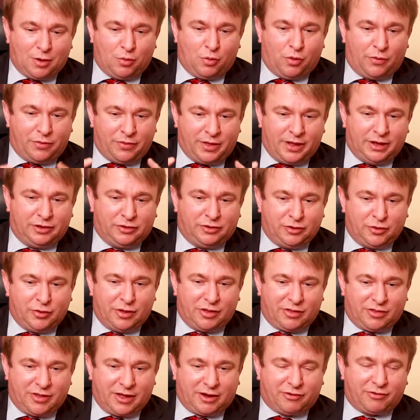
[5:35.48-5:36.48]
What they do
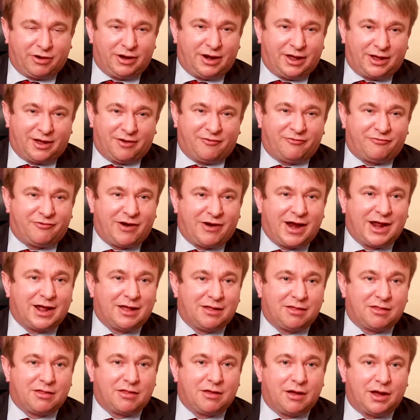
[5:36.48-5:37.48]
is they create like a
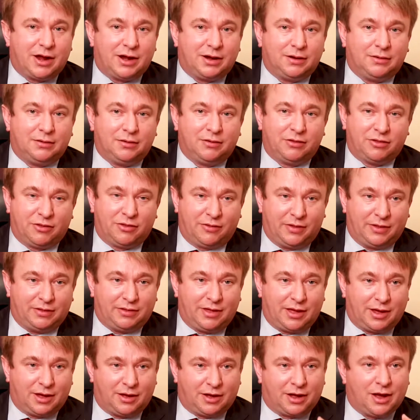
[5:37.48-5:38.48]
Frankenstein. So they
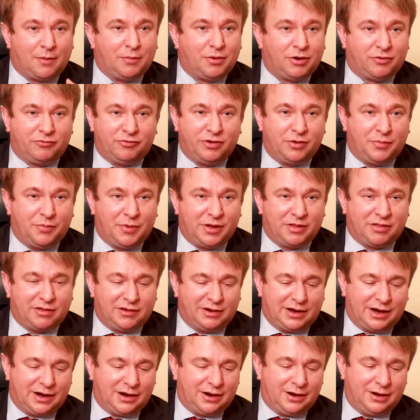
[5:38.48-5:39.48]
take a couple of real bits
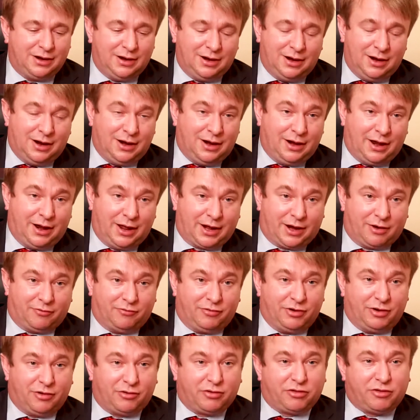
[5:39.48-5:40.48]
of data, like a
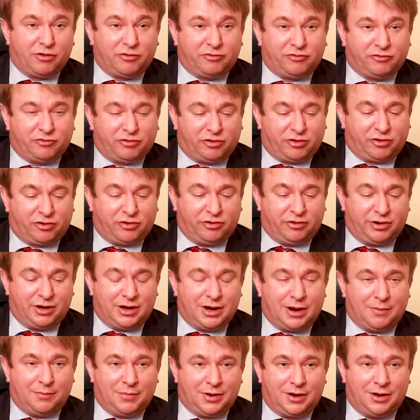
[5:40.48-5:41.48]
real social security
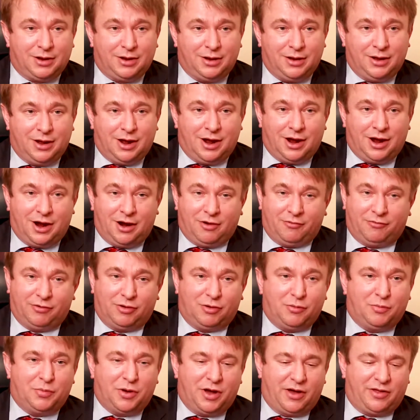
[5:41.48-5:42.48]
number, a
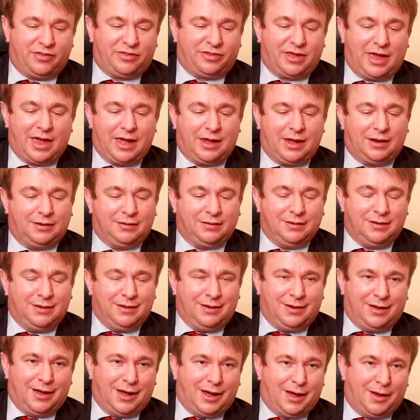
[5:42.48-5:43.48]
real birth date,
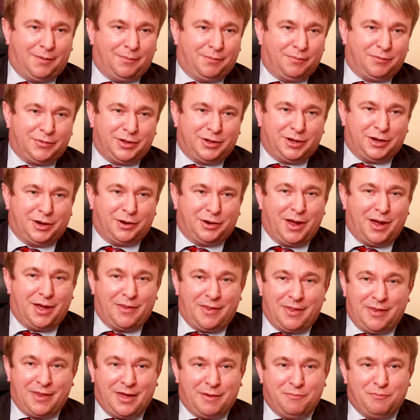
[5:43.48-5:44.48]
and
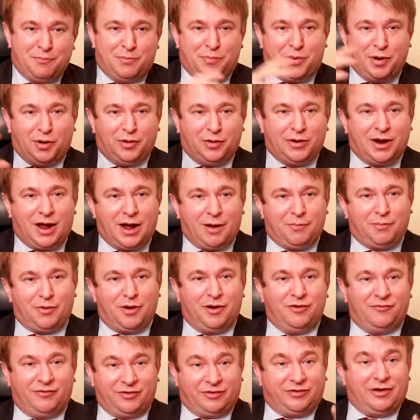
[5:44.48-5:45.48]
then they build up
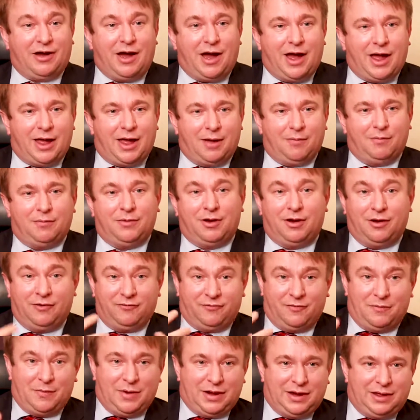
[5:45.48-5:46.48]
over time,
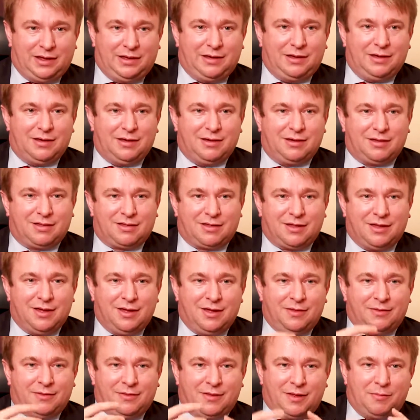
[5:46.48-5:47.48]
over many years.
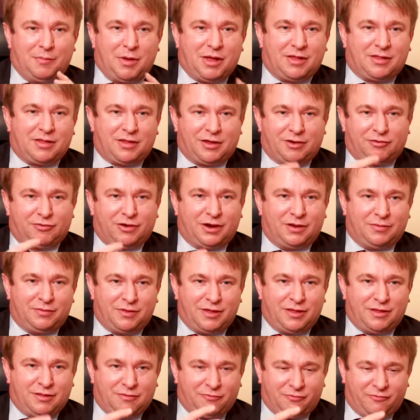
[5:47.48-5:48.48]
They basically create
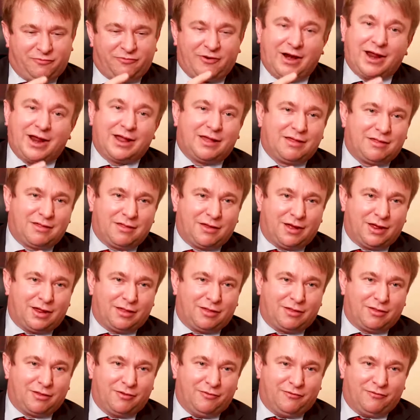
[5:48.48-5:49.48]
these
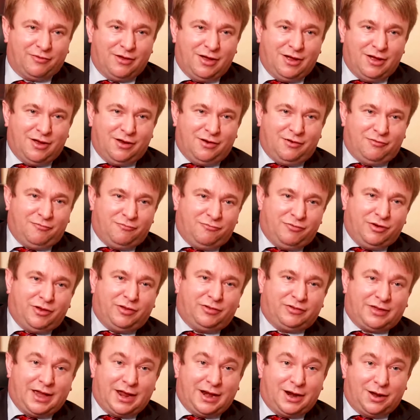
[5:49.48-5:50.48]
Frankensteins of
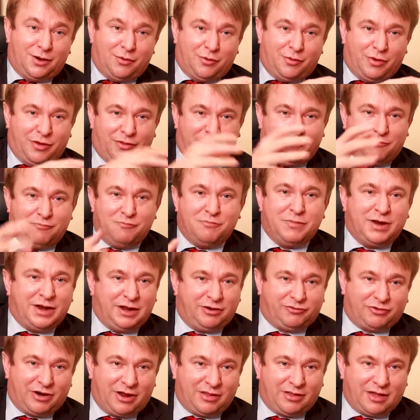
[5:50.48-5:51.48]
real data with
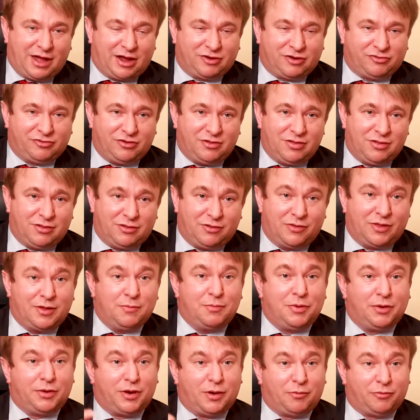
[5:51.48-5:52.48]
mini transactions. So they
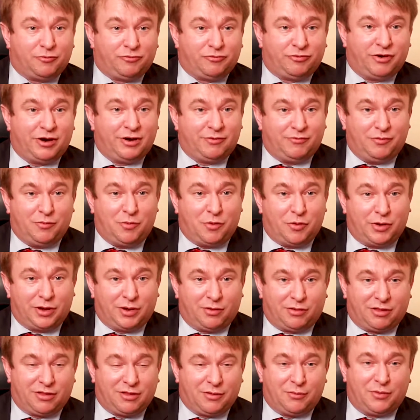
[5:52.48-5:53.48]
build up credit
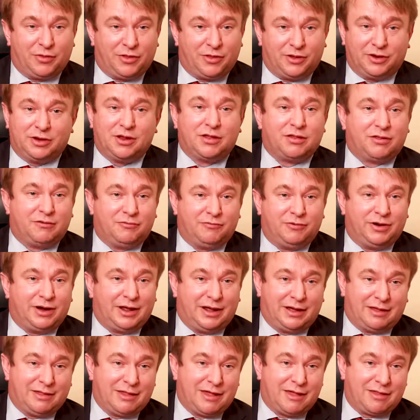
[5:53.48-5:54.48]
reporting on someone that doesn't
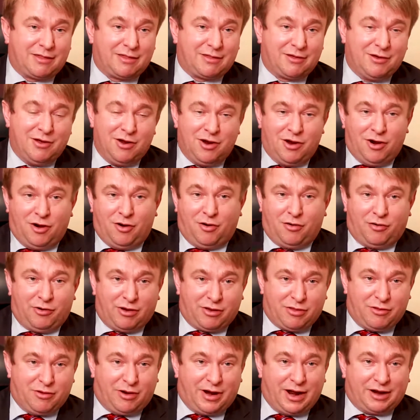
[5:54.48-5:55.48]
really exist or
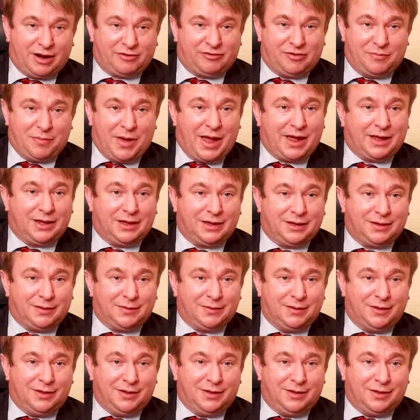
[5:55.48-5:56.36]
is not actually banking.